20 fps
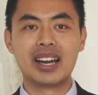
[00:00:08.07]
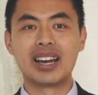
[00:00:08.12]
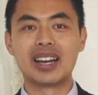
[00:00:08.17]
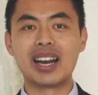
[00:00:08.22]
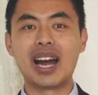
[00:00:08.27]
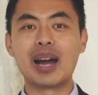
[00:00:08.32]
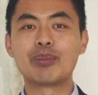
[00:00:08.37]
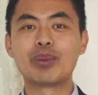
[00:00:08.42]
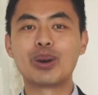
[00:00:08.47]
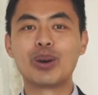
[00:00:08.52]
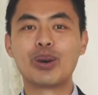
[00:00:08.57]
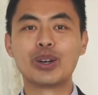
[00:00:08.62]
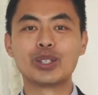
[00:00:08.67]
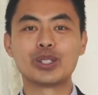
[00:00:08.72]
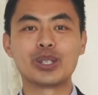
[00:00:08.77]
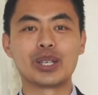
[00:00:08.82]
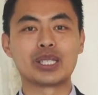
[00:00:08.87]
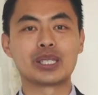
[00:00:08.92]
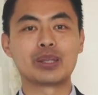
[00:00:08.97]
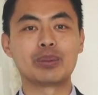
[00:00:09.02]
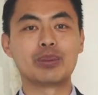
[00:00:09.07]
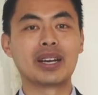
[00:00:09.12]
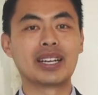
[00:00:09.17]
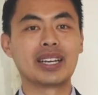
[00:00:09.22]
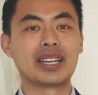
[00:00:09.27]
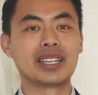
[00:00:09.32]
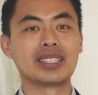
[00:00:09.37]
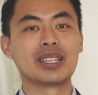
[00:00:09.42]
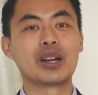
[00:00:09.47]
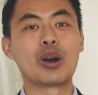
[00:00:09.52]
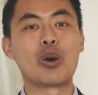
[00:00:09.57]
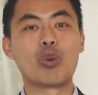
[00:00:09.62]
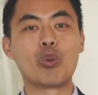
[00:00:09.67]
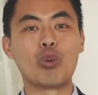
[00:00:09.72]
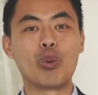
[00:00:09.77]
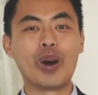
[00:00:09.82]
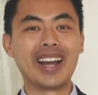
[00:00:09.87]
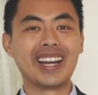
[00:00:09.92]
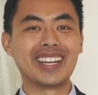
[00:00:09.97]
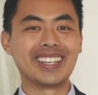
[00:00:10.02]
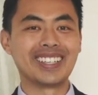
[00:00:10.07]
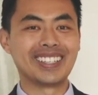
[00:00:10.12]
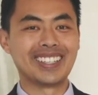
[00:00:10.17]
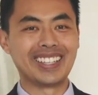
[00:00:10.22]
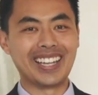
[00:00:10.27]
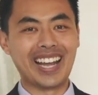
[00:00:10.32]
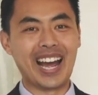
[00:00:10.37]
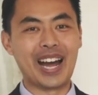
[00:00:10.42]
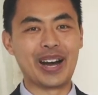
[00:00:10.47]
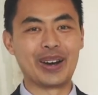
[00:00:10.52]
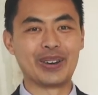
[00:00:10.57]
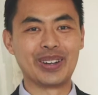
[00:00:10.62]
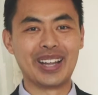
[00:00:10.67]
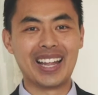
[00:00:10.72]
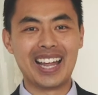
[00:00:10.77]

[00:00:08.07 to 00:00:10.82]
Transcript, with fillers: and I'm going to explain it right now.